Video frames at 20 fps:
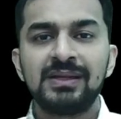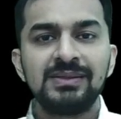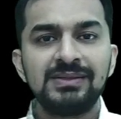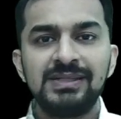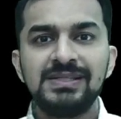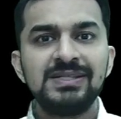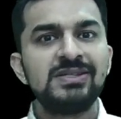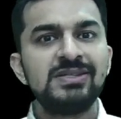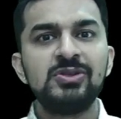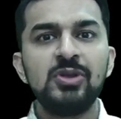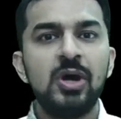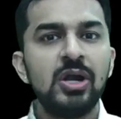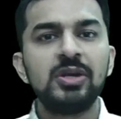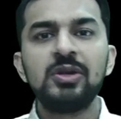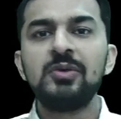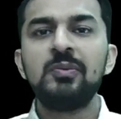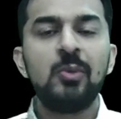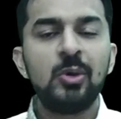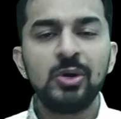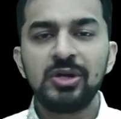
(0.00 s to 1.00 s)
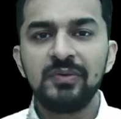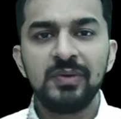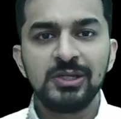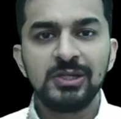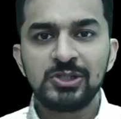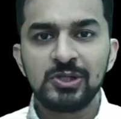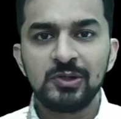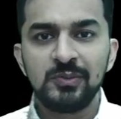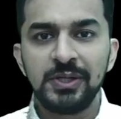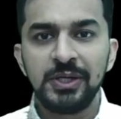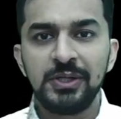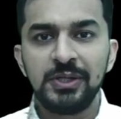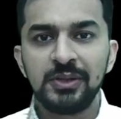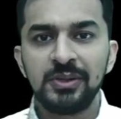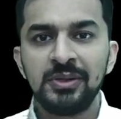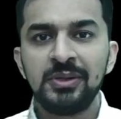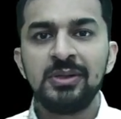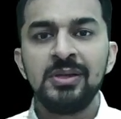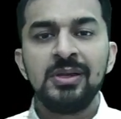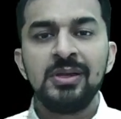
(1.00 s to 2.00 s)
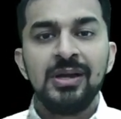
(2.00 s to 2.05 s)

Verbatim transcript: This is not a motivational video.